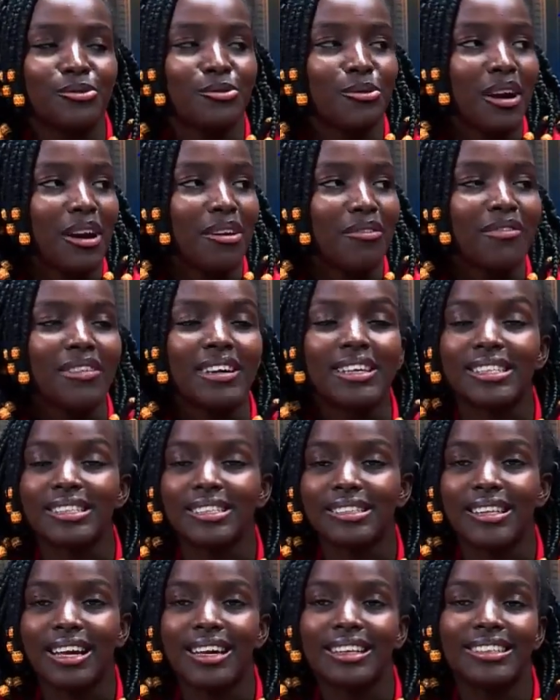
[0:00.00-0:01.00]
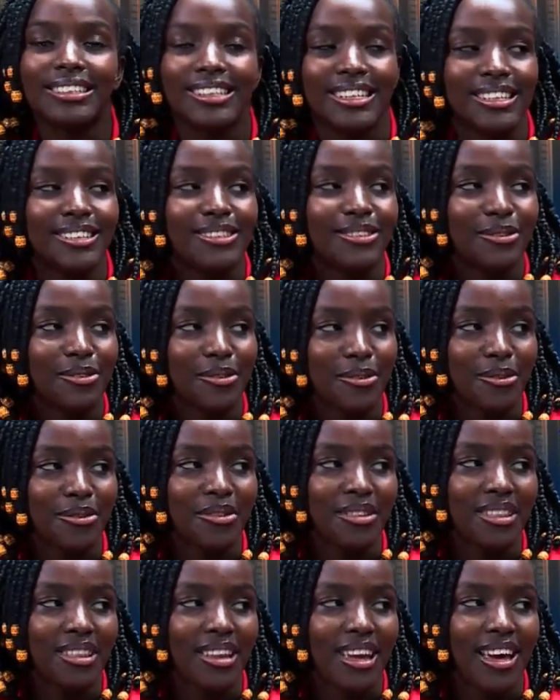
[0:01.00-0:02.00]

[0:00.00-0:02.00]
to have a stunted growth.